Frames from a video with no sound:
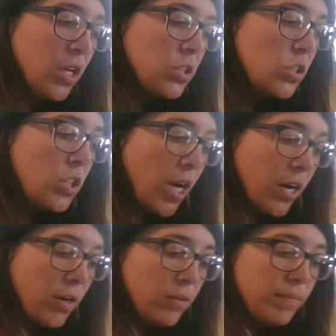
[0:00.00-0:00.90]

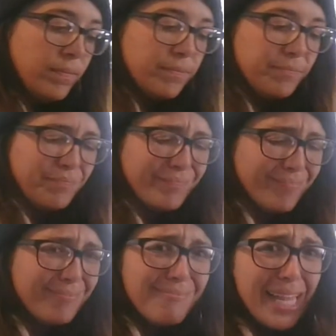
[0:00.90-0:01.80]
So
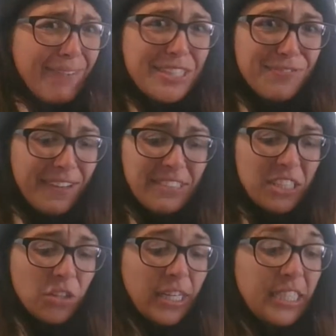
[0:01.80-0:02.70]
if it's 50
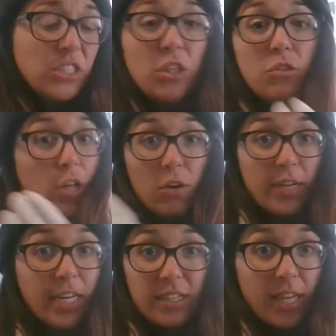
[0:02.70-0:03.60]
degrees, you don't
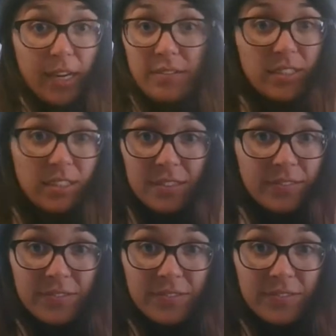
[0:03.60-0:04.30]
need gloves.